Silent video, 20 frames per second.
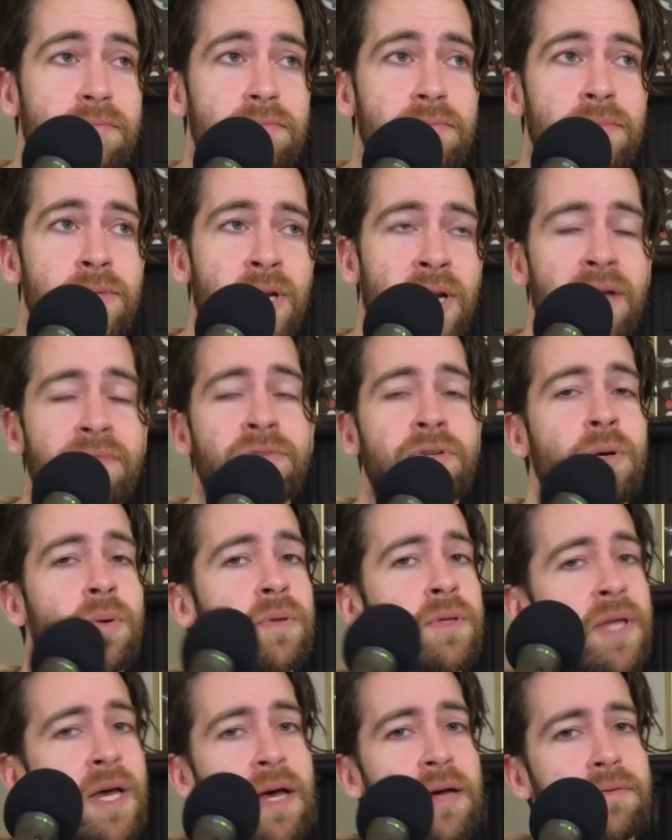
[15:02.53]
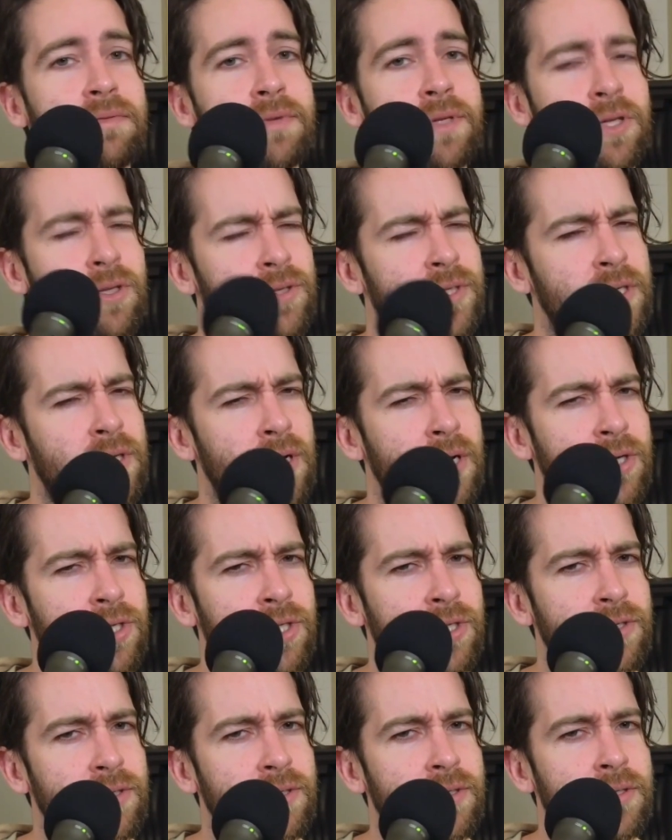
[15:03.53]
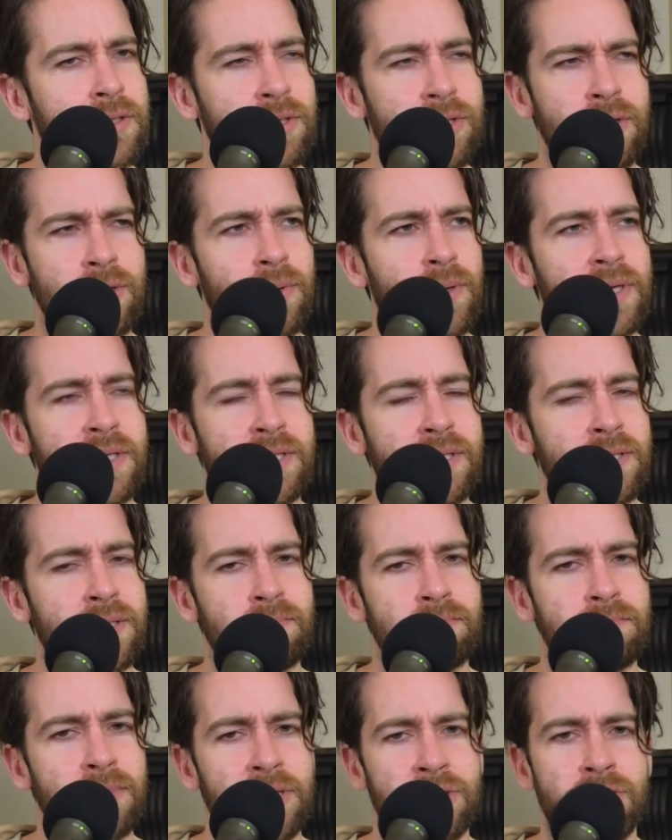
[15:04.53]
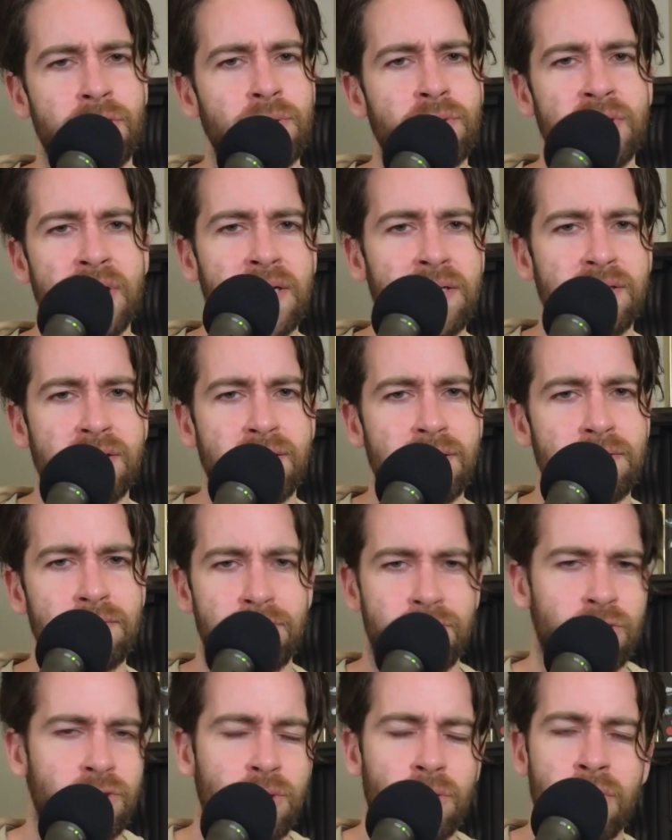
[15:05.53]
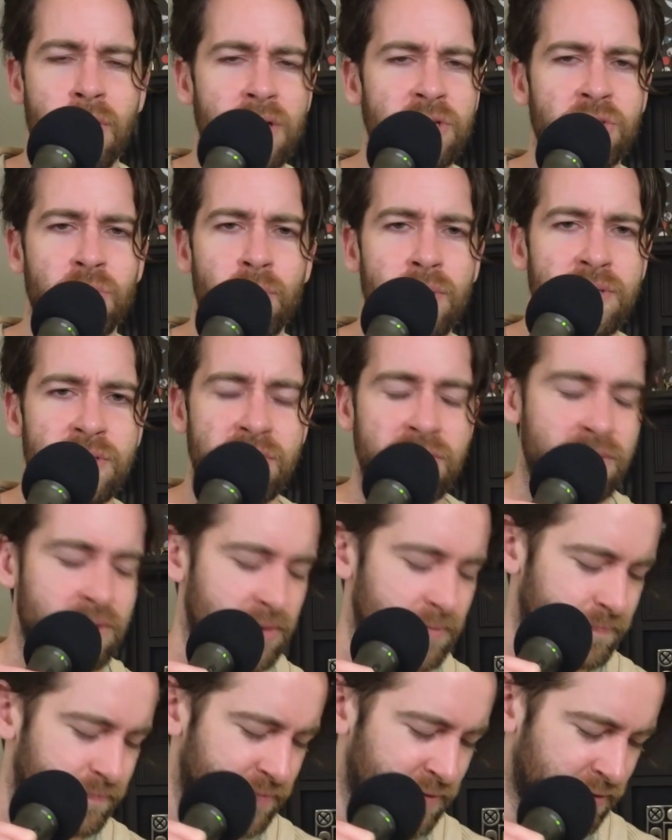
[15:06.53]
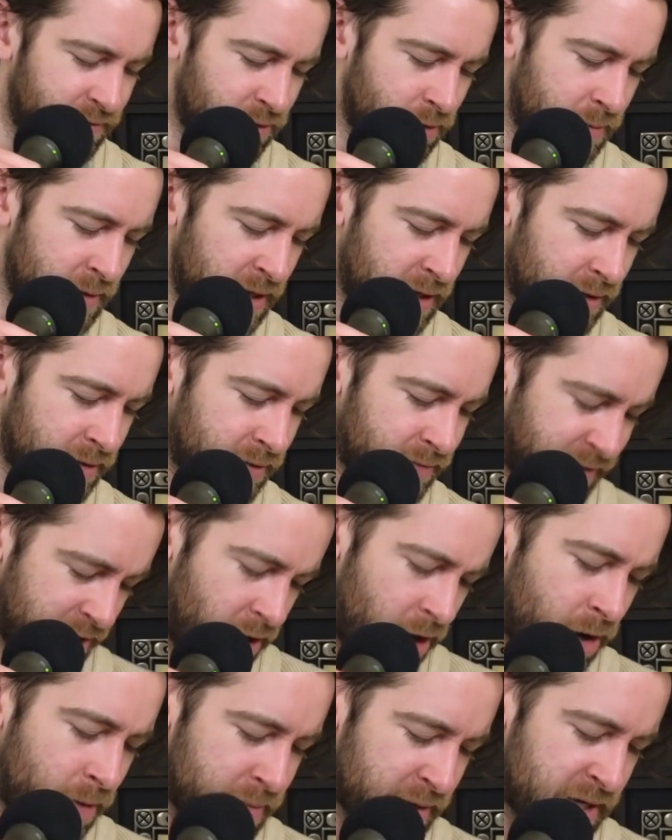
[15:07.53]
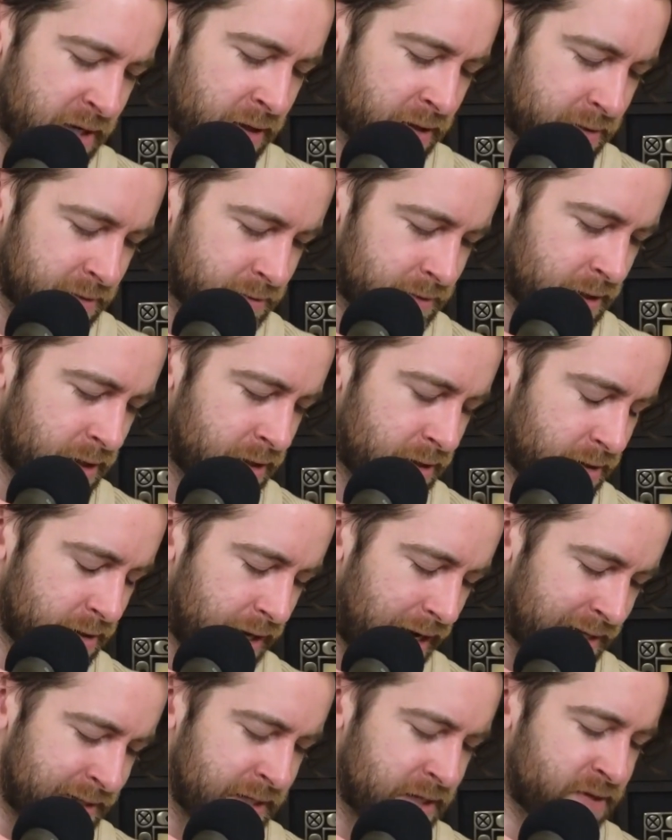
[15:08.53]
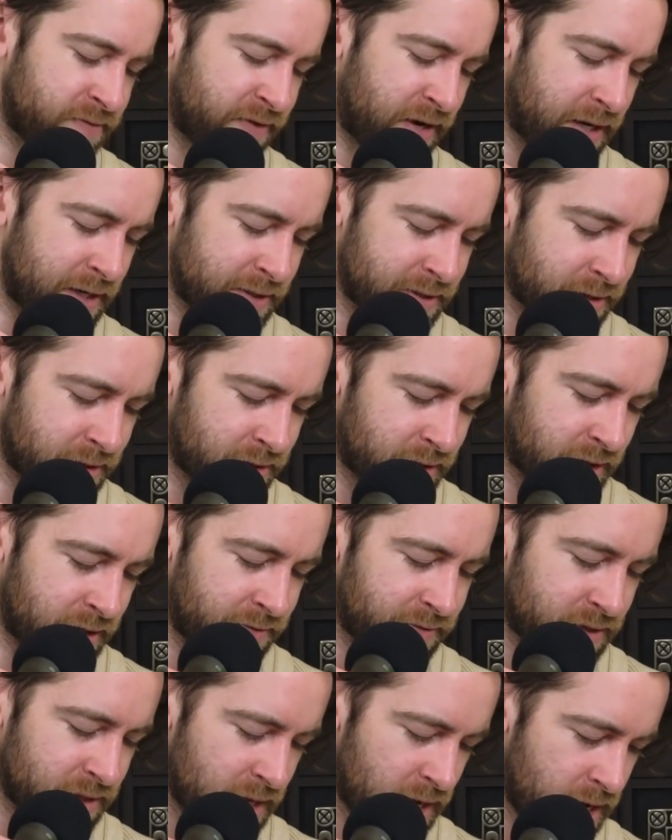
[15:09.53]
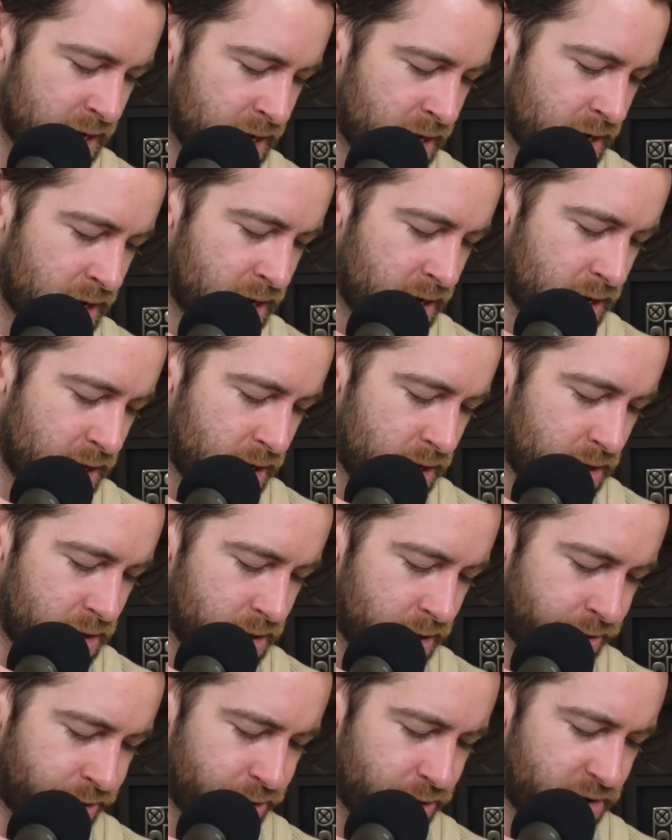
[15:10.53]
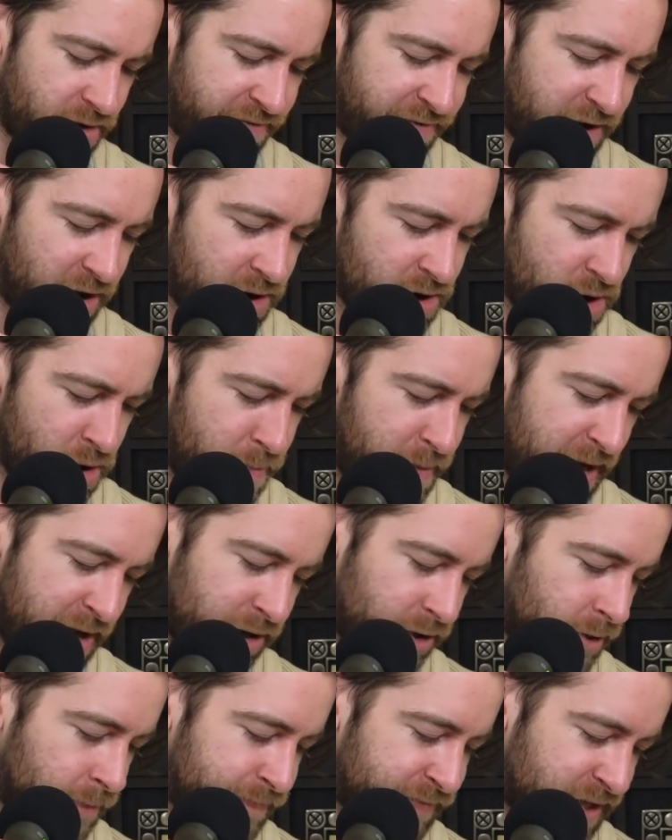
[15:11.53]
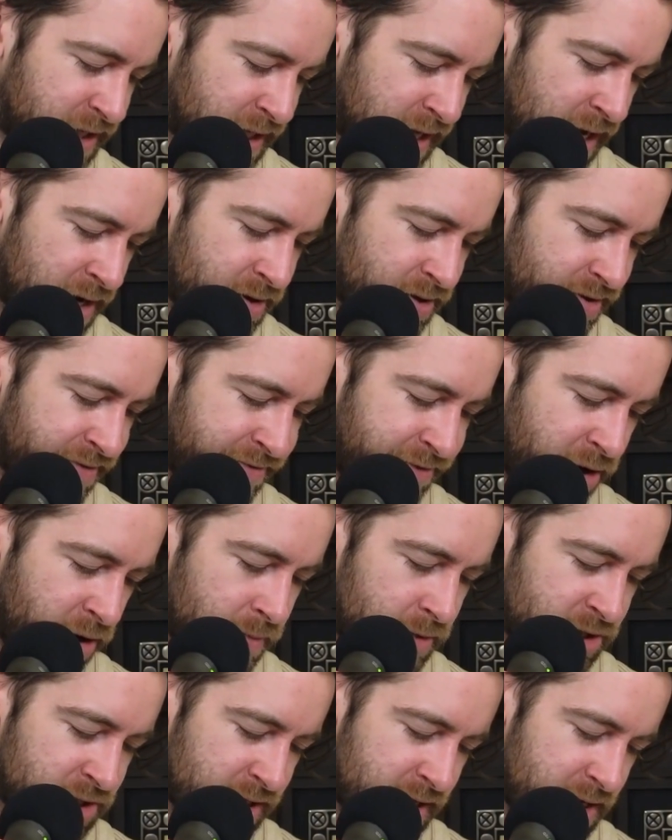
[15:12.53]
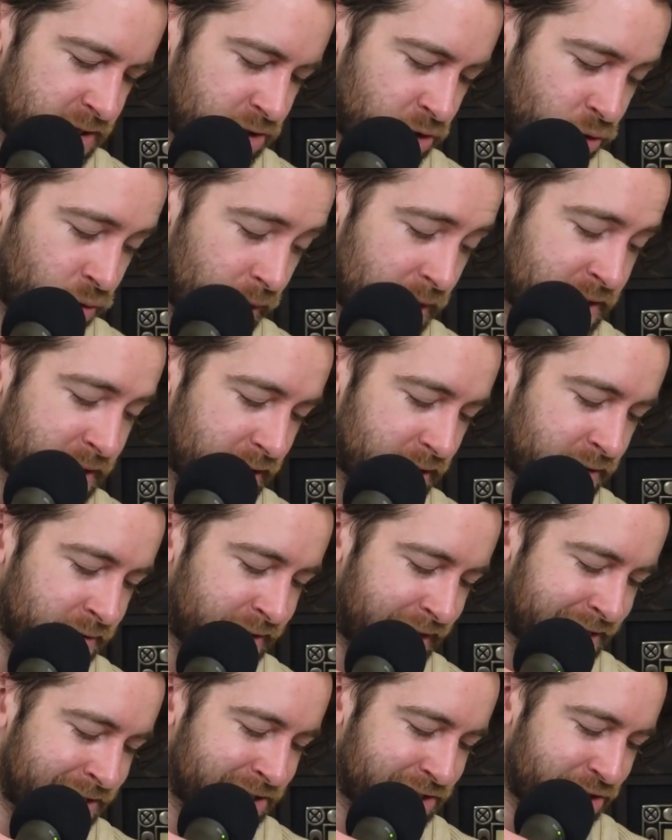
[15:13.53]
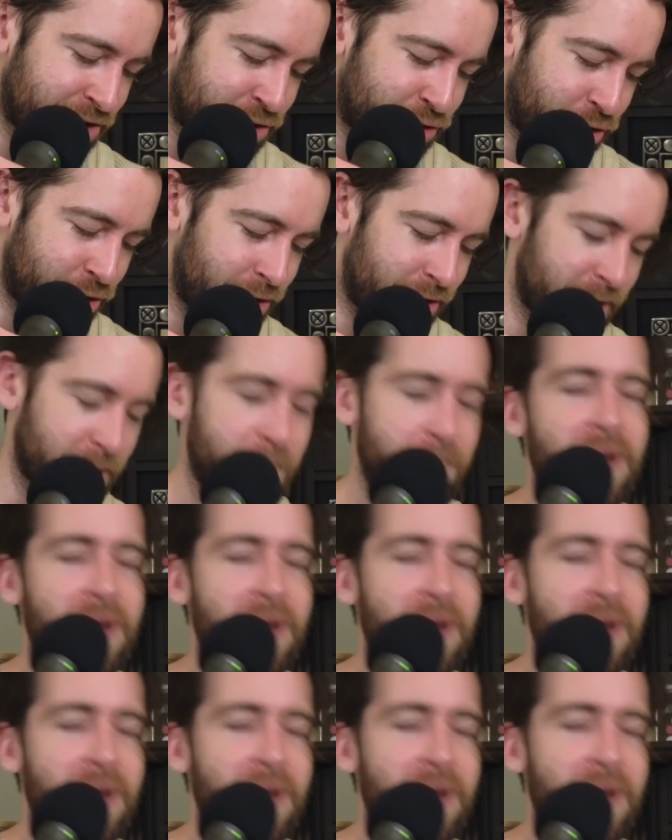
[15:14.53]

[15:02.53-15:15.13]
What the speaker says: Gonna have to go with that, guilty conscience, because otherwise this makes no sense. There's no consequences if they are being identified as the thieves. The third fared no better. Again, the farmer said, Greta, that's the third.